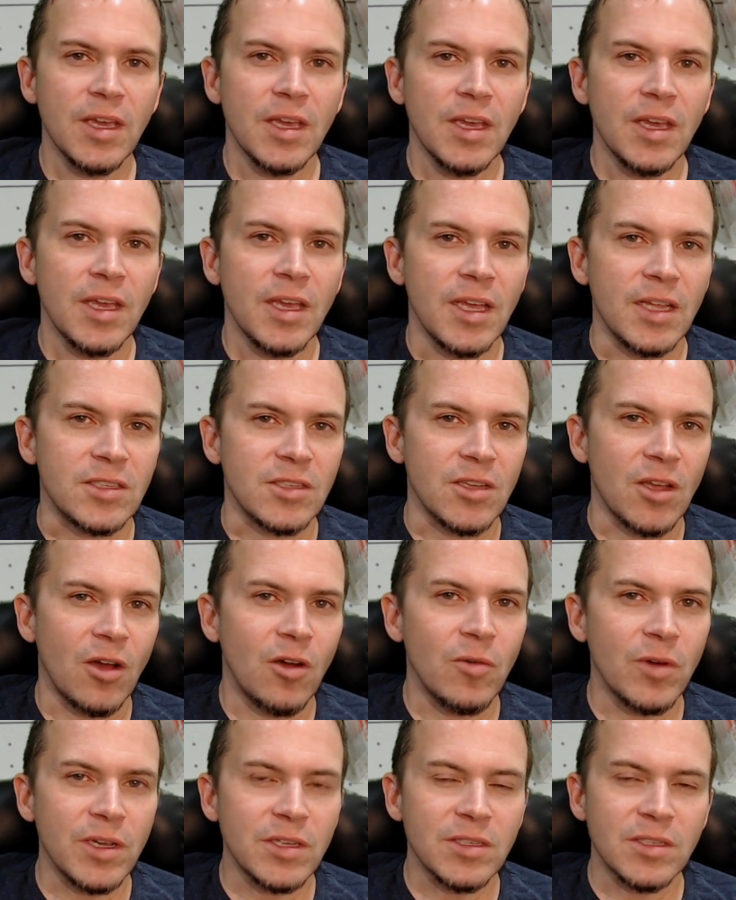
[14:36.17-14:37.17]
It's
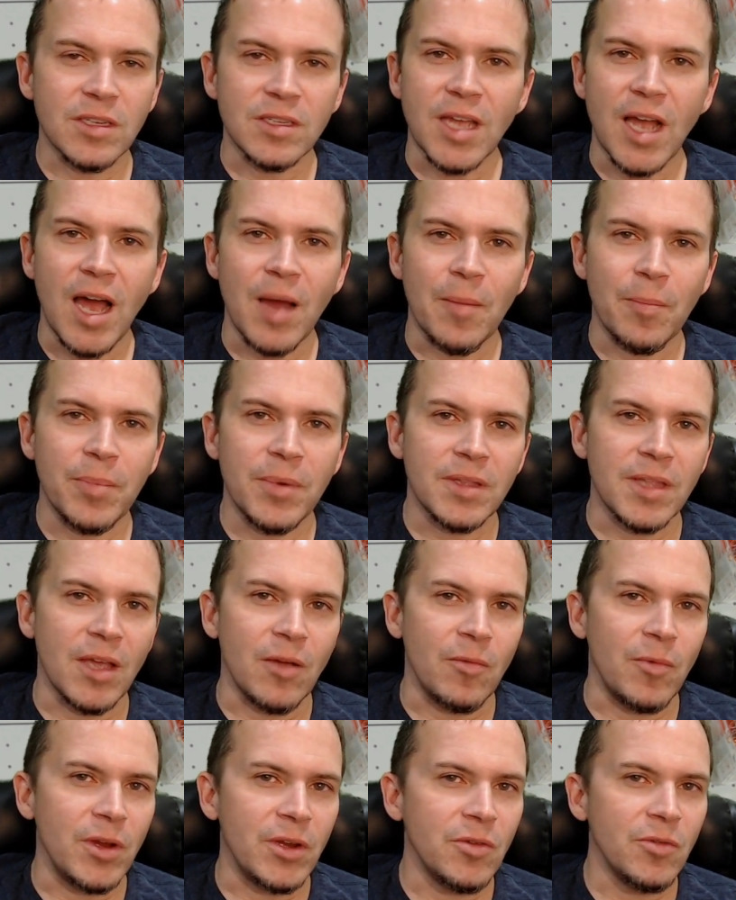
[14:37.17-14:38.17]
always a topic that
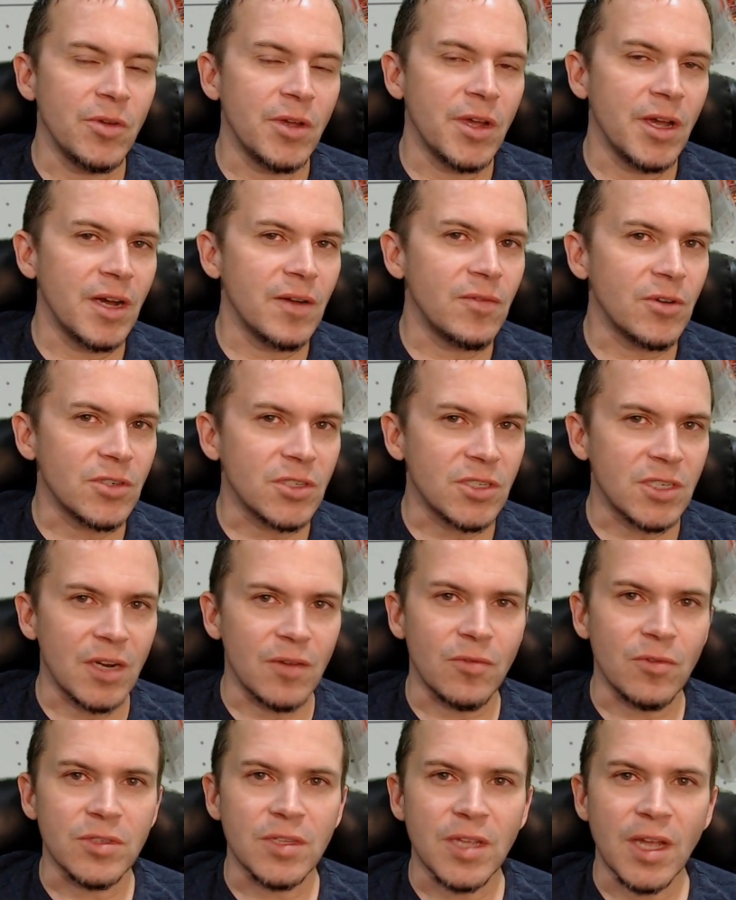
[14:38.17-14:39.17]
we do cover
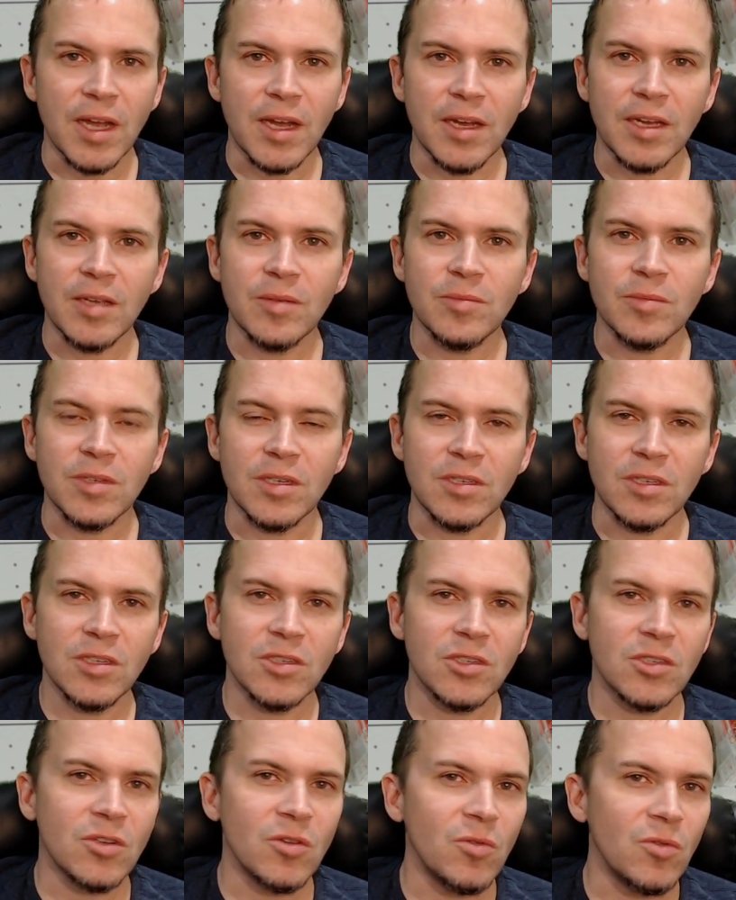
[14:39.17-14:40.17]
several times in
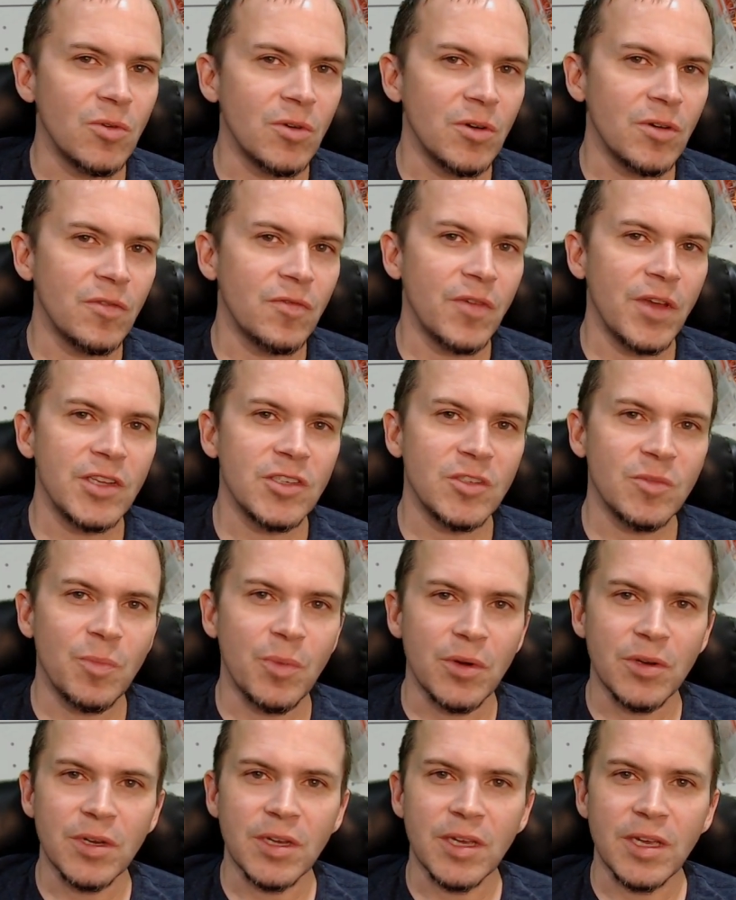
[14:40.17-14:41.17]
Discord,
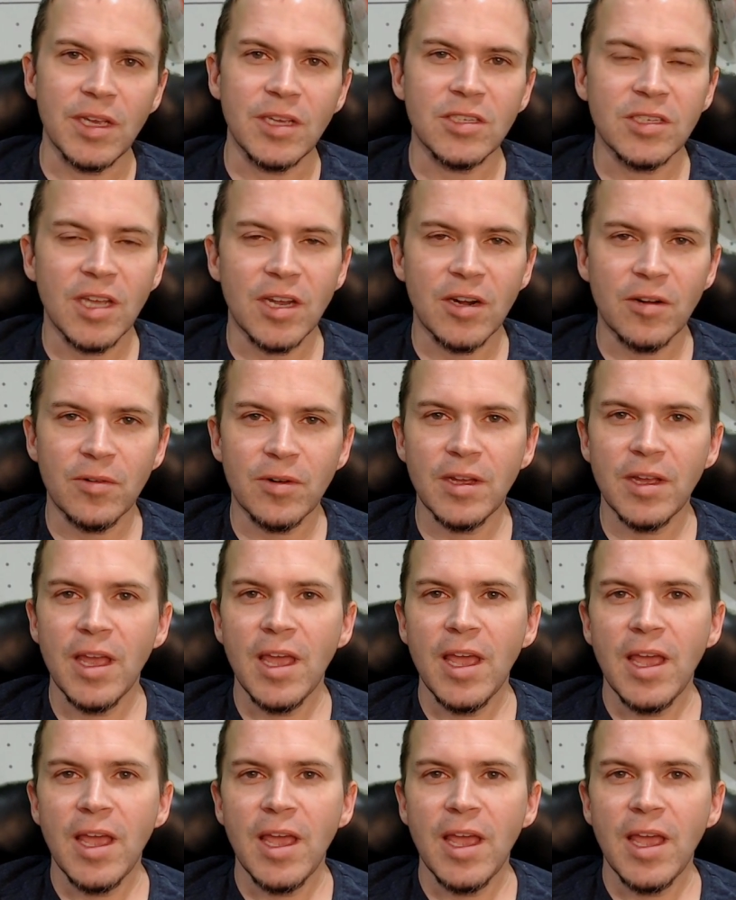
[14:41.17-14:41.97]
Facebook, etc.